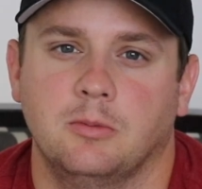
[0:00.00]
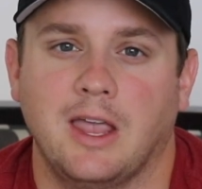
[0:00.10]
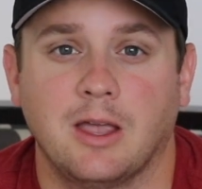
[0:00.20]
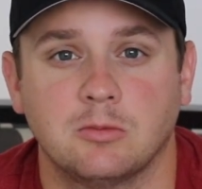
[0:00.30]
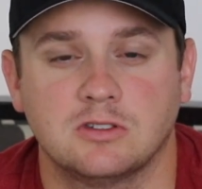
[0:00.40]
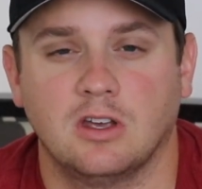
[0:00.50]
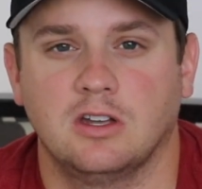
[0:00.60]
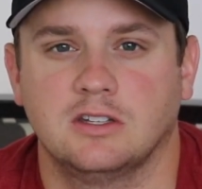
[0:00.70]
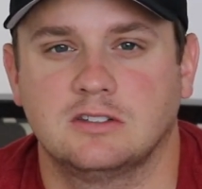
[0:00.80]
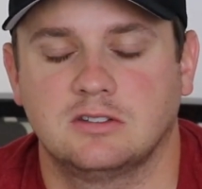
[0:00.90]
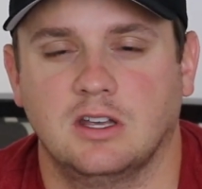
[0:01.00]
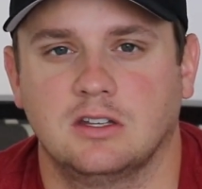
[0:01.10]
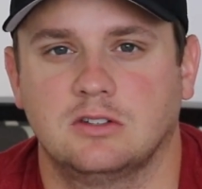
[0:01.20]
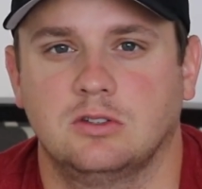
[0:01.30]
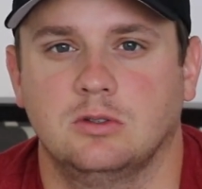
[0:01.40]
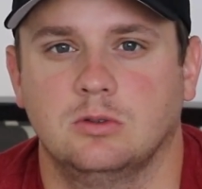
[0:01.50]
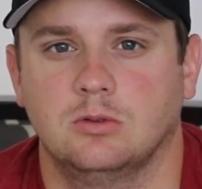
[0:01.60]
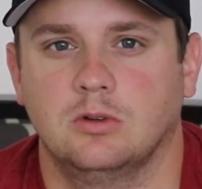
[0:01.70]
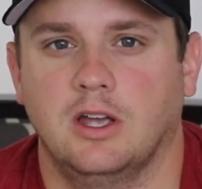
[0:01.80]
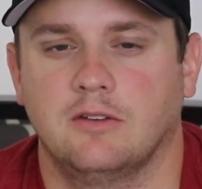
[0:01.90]
Amazon is set
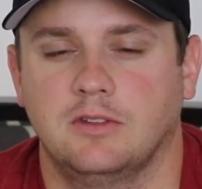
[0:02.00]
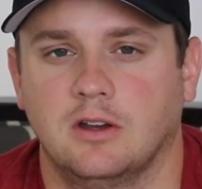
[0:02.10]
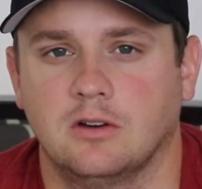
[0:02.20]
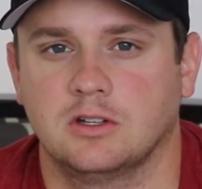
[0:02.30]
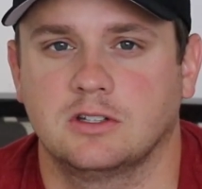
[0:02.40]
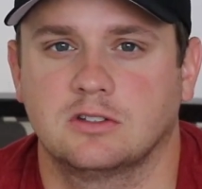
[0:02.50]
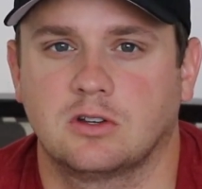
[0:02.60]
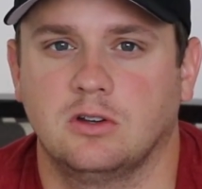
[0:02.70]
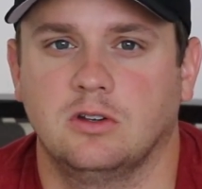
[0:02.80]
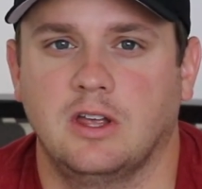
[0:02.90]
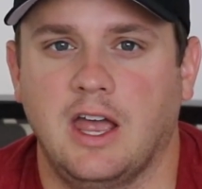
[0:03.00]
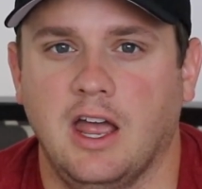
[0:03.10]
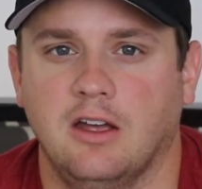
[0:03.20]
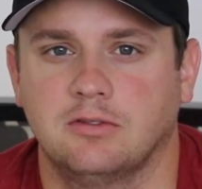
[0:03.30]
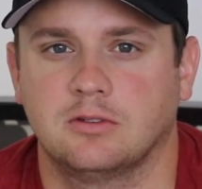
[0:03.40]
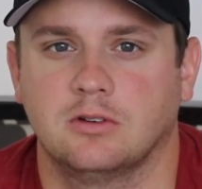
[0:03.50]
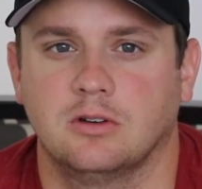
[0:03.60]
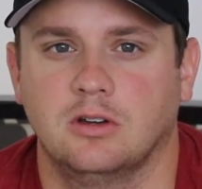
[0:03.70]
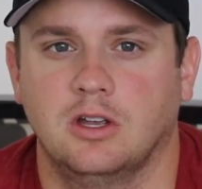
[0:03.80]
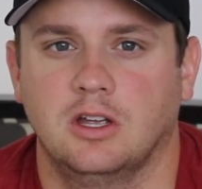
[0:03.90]
to have their earnings call
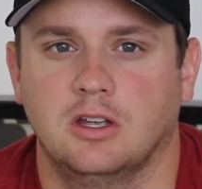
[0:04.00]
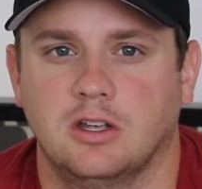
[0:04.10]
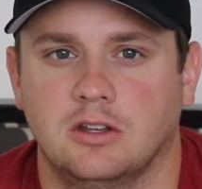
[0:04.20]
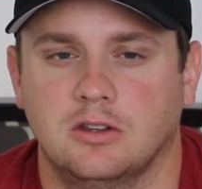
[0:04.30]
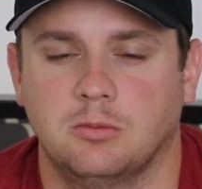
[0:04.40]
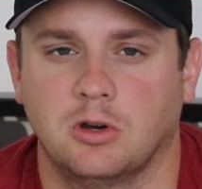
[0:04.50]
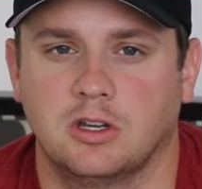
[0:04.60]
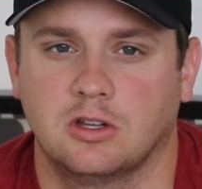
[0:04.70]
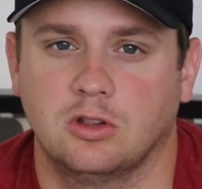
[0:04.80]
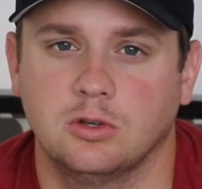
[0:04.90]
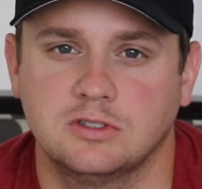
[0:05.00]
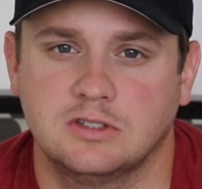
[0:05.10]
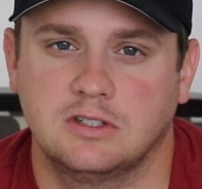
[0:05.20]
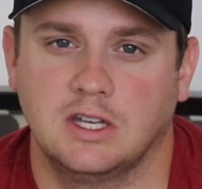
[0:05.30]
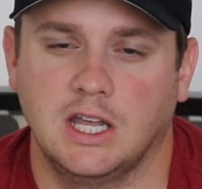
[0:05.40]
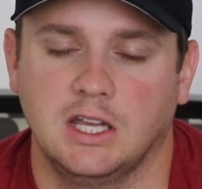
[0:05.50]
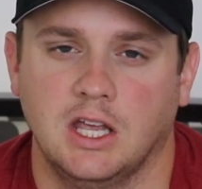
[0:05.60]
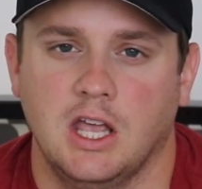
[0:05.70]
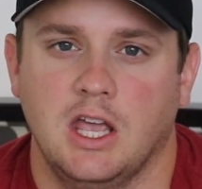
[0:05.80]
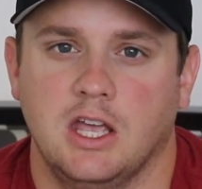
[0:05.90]
after the market closes today.
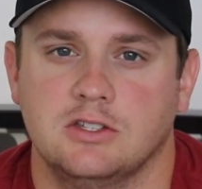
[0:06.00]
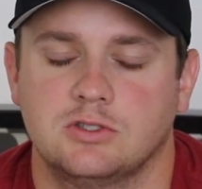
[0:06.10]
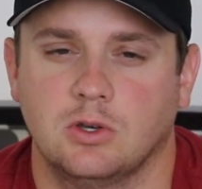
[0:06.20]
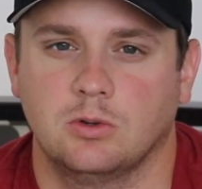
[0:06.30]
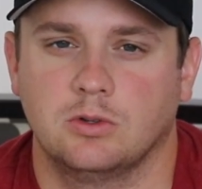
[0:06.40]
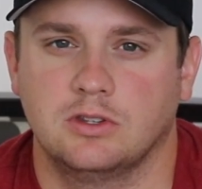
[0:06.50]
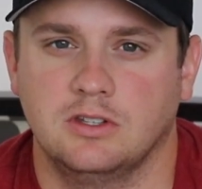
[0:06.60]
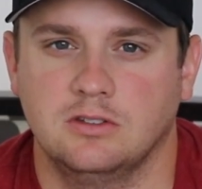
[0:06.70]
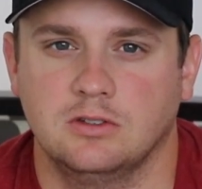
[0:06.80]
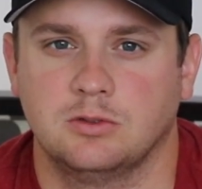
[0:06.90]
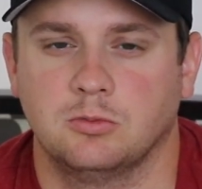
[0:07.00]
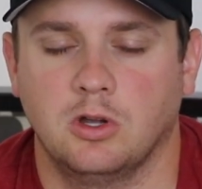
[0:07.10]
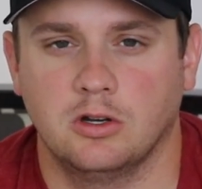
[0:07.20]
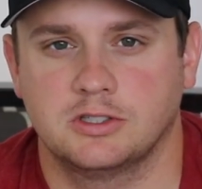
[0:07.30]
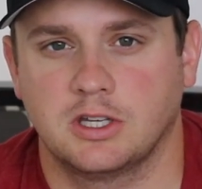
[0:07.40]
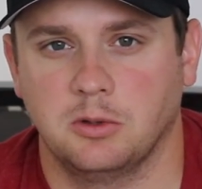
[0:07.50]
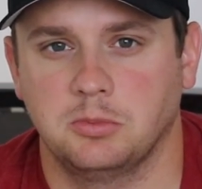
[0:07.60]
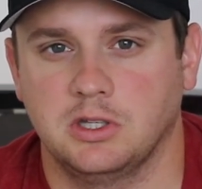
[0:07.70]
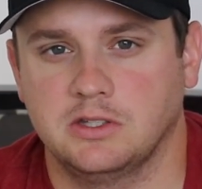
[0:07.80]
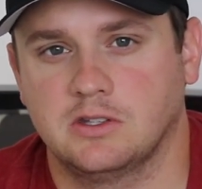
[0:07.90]
And so these are some large
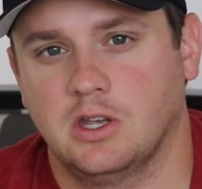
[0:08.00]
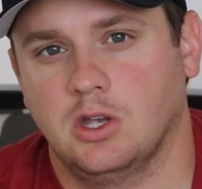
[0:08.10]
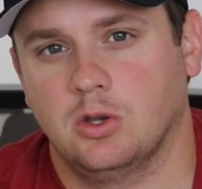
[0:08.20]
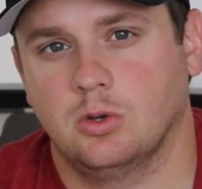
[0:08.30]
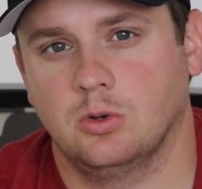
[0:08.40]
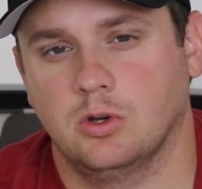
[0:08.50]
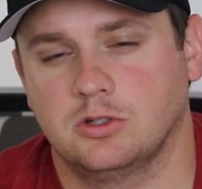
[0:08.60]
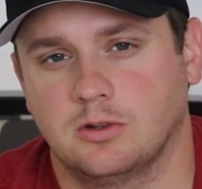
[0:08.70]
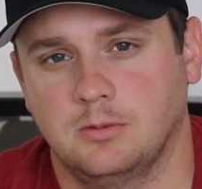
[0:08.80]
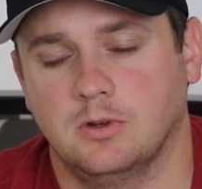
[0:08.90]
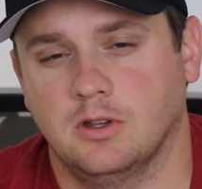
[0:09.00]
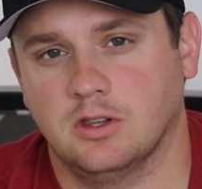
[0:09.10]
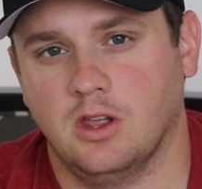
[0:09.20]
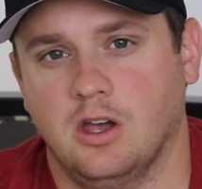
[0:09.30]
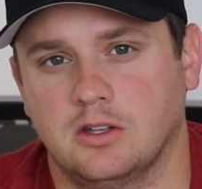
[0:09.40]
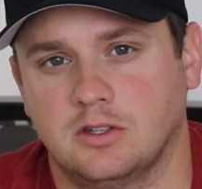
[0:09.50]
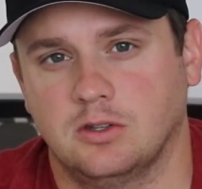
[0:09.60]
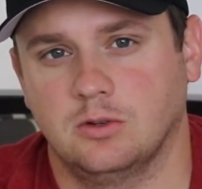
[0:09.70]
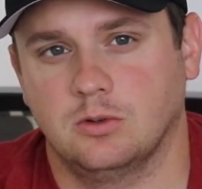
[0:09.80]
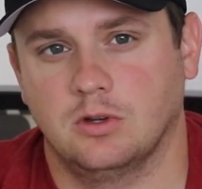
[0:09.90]
companies who attribute a lot
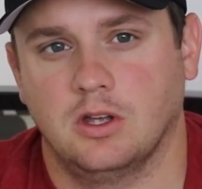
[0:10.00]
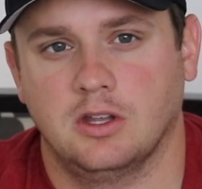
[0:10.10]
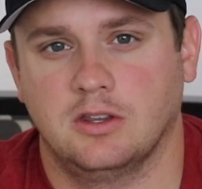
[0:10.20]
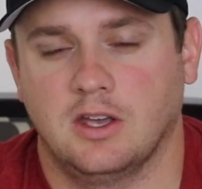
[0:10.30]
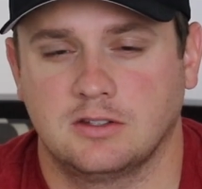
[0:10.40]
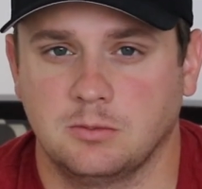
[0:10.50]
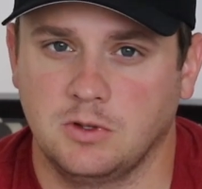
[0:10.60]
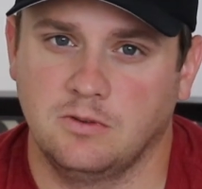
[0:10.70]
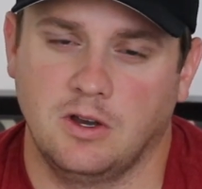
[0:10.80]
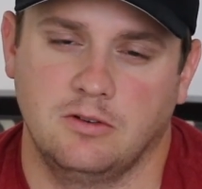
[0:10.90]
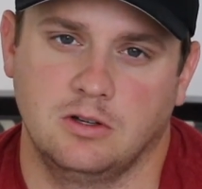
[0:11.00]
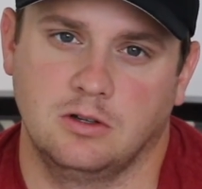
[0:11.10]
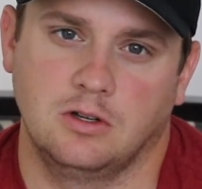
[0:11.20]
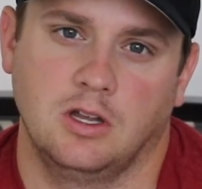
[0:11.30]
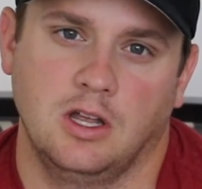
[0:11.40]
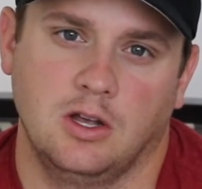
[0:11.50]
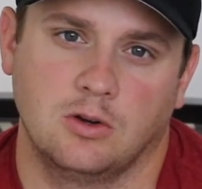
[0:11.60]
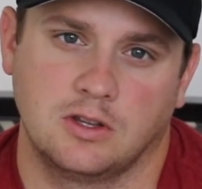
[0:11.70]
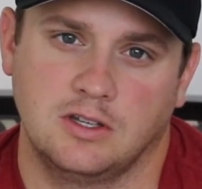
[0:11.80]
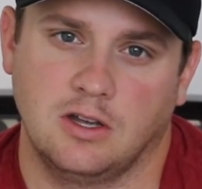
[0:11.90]
to the S&P 500
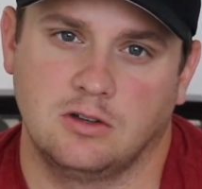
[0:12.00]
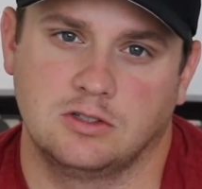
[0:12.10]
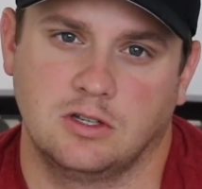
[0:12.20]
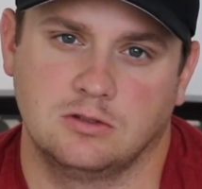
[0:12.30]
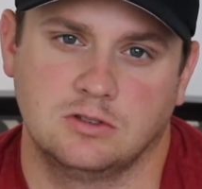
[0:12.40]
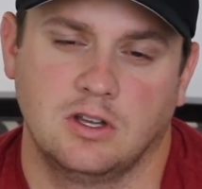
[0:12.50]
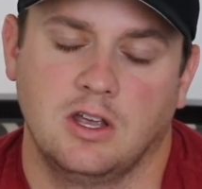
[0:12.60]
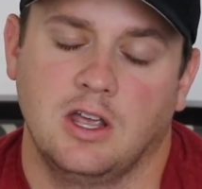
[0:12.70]
or the Dow Jones.